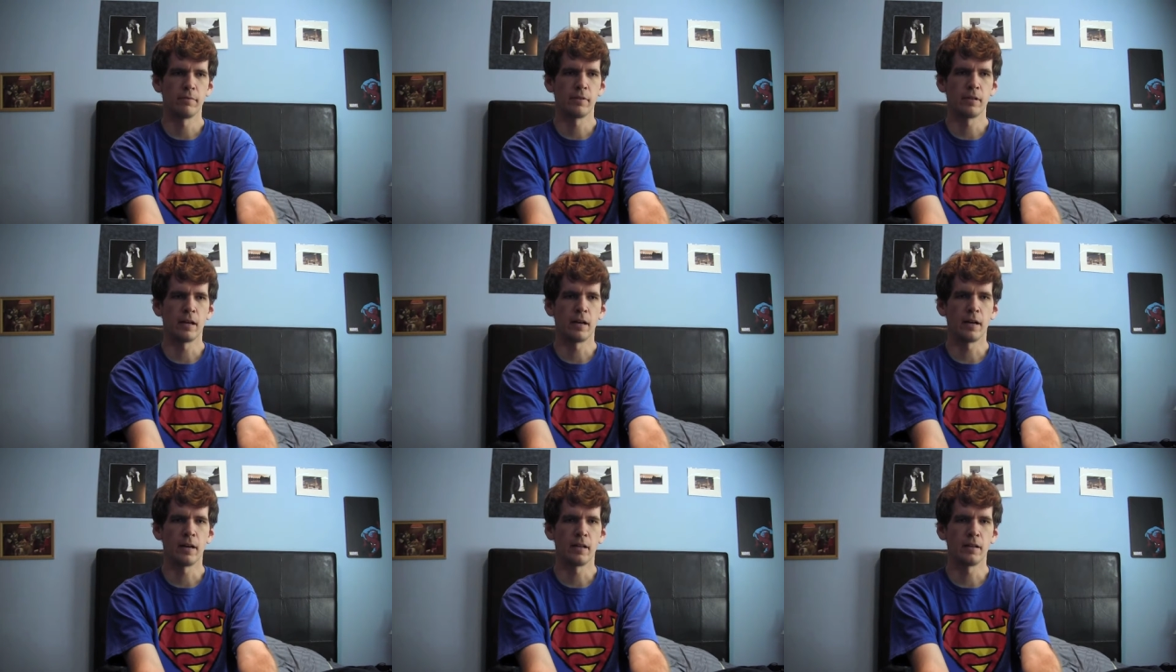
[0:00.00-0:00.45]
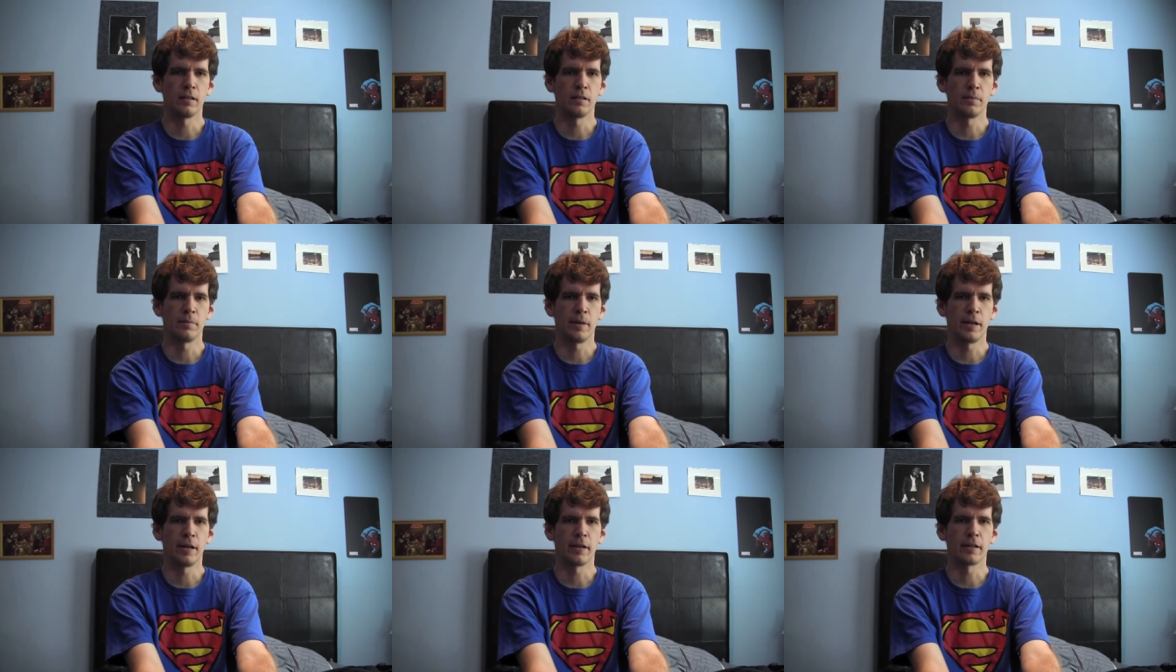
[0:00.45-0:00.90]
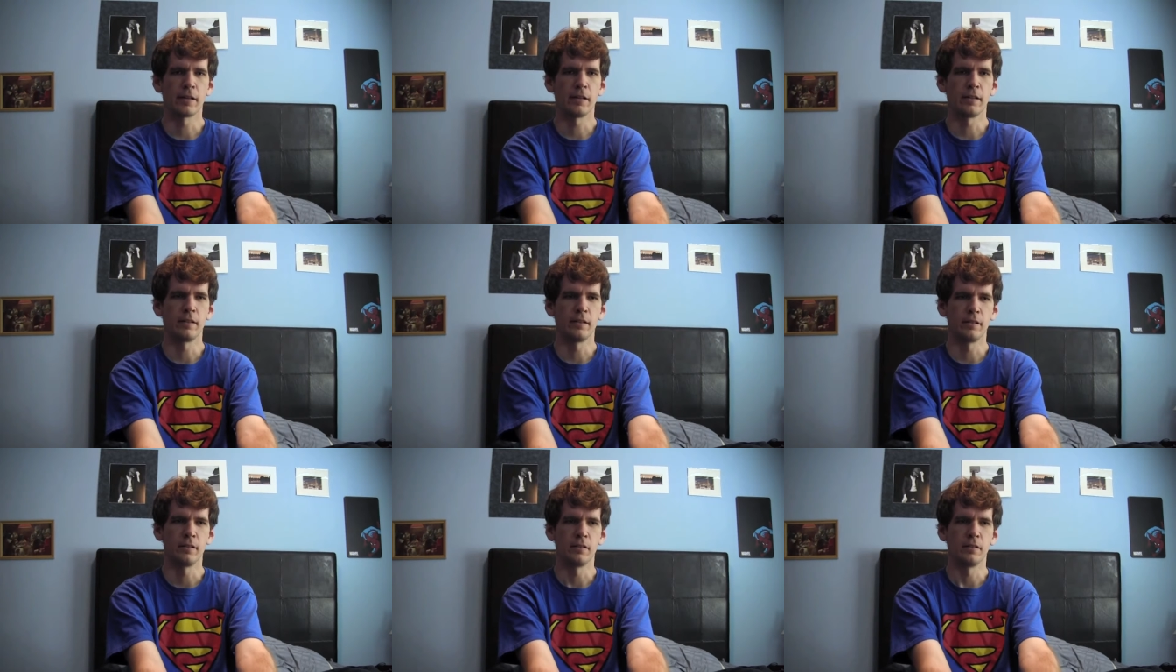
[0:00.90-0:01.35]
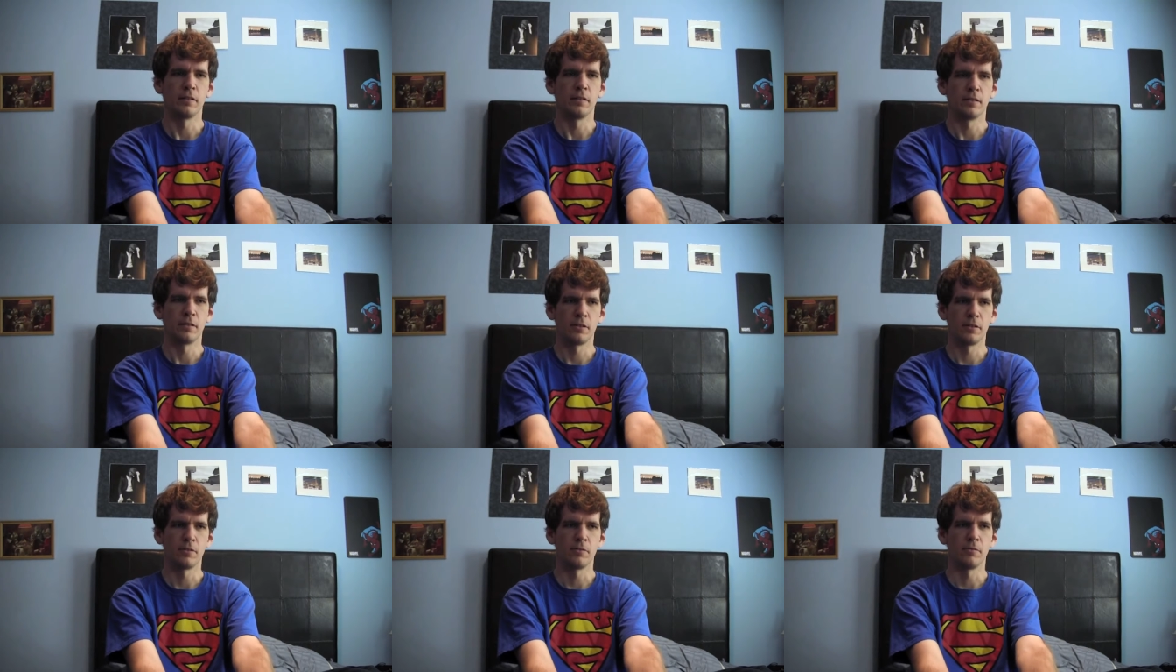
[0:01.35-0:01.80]
ties back
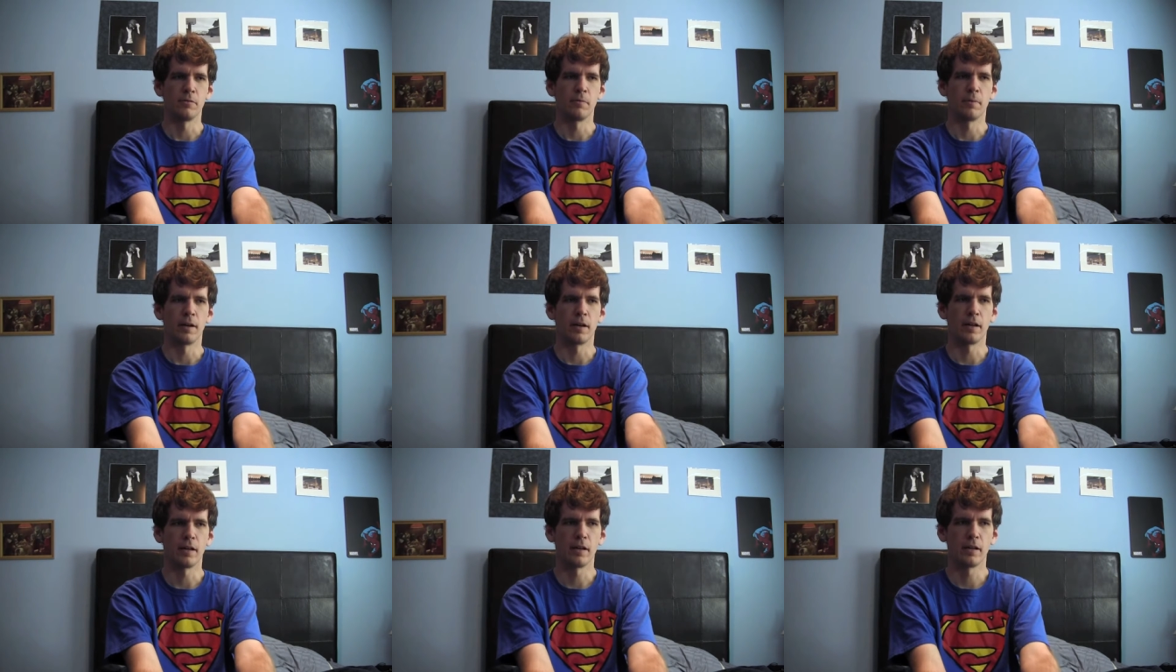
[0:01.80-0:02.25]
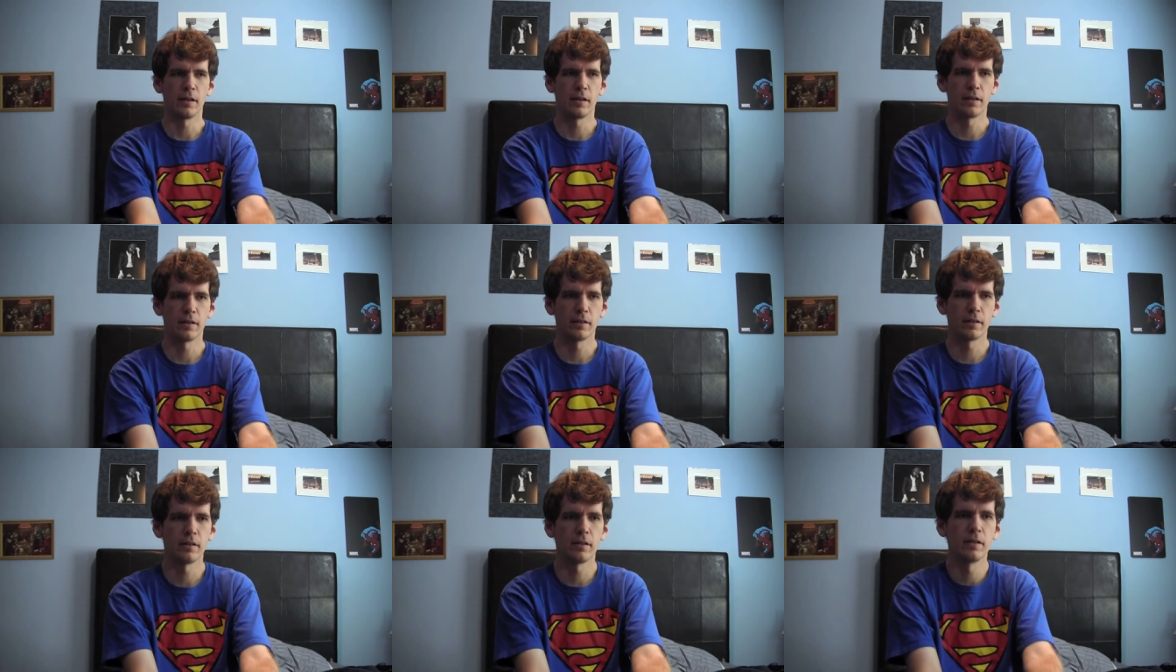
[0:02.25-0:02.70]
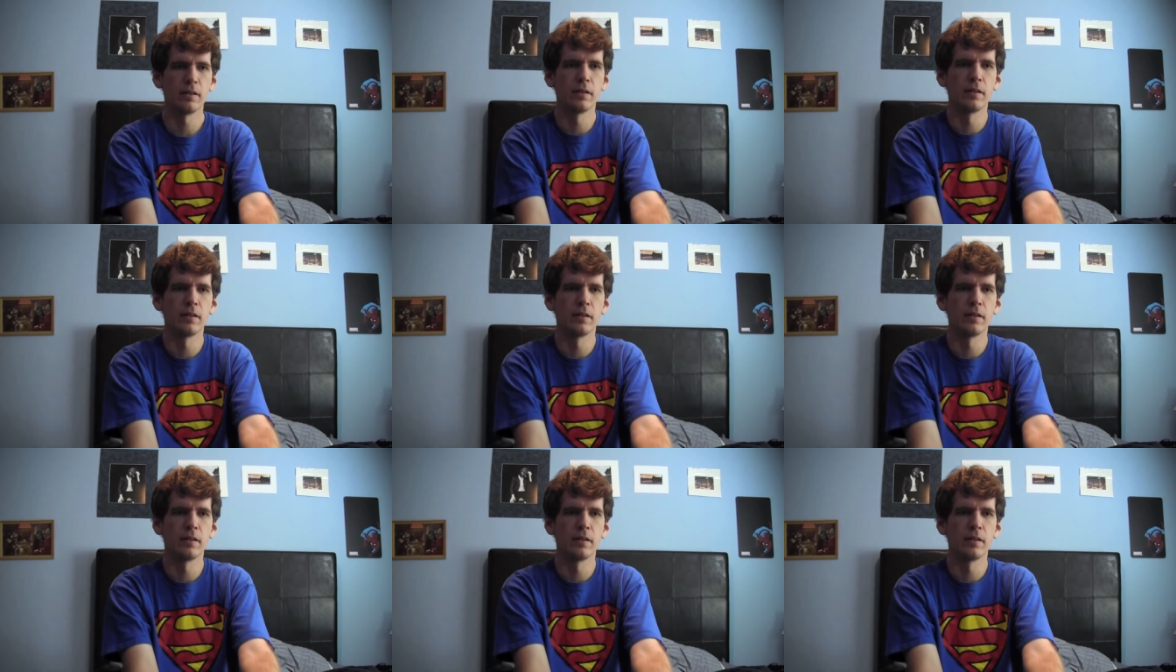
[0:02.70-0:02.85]
into my uh,